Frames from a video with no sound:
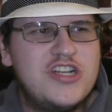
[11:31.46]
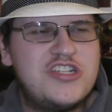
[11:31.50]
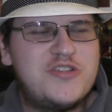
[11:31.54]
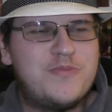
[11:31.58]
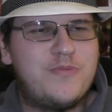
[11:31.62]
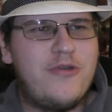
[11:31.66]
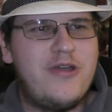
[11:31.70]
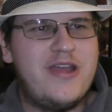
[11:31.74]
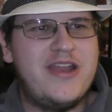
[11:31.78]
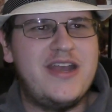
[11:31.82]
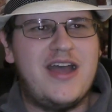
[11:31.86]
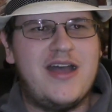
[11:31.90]

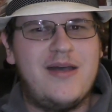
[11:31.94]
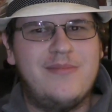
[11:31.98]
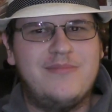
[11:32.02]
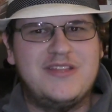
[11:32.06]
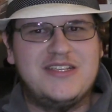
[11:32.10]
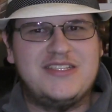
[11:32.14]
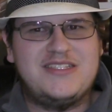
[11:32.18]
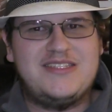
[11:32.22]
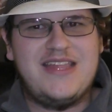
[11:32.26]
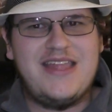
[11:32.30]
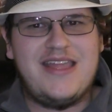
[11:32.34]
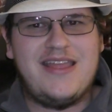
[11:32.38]
point
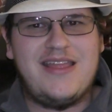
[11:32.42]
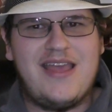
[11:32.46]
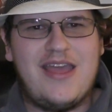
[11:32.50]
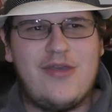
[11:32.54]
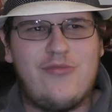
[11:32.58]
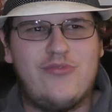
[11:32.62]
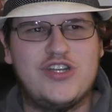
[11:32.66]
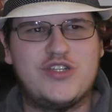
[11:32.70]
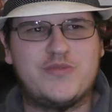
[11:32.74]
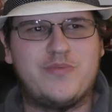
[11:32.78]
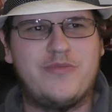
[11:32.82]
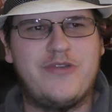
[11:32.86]

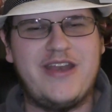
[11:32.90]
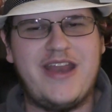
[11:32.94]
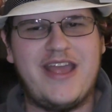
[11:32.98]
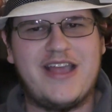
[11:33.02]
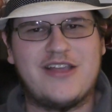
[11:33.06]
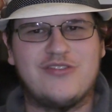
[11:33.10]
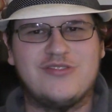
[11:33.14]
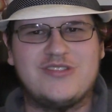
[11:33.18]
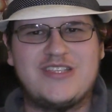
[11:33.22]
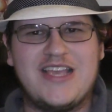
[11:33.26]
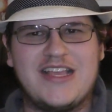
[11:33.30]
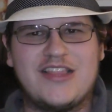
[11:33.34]

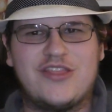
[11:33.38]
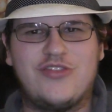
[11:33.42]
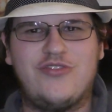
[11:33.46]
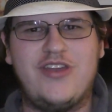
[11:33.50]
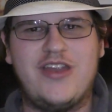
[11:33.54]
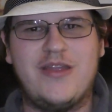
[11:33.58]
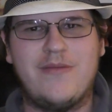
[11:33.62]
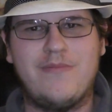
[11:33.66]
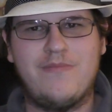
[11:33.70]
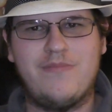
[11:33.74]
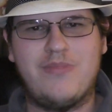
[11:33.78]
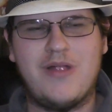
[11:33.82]
Echo's Act
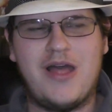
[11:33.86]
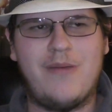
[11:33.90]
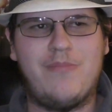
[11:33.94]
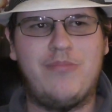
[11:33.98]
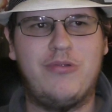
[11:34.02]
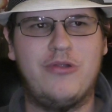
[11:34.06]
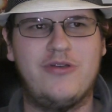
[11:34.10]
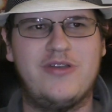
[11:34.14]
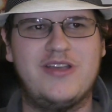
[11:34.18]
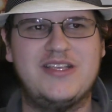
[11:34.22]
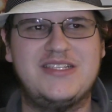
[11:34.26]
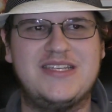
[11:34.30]
3
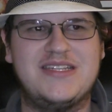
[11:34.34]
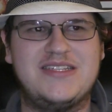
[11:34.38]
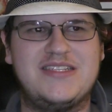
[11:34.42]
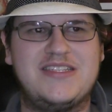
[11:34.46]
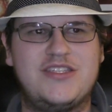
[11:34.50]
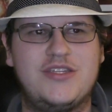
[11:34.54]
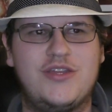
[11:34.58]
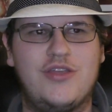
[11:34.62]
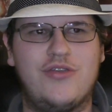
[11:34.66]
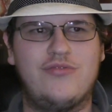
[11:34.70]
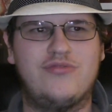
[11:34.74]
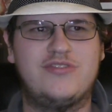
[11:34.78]
employs
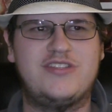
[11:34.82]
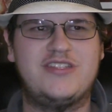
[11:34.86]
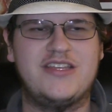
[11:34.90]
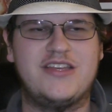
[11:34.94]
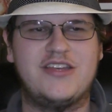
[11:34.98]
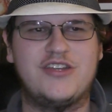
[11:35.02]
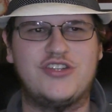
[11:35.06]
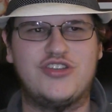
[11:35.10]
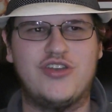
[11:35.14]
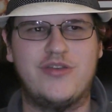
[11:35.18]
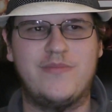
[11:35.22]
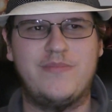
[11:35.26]
its new
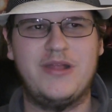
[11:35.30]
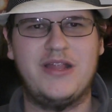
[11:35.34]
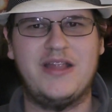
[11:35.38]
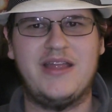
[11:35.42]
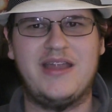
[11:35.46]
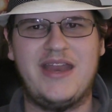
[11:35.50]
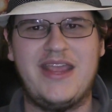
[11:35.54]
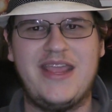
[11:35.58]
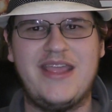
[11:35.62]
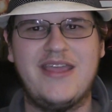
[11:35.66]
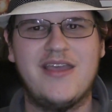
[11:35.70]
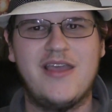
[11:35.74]
signature
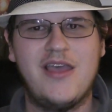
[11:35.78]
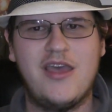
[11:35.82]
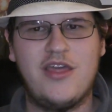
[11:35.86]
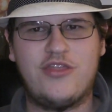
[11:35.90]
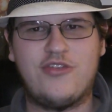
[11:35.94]
ability,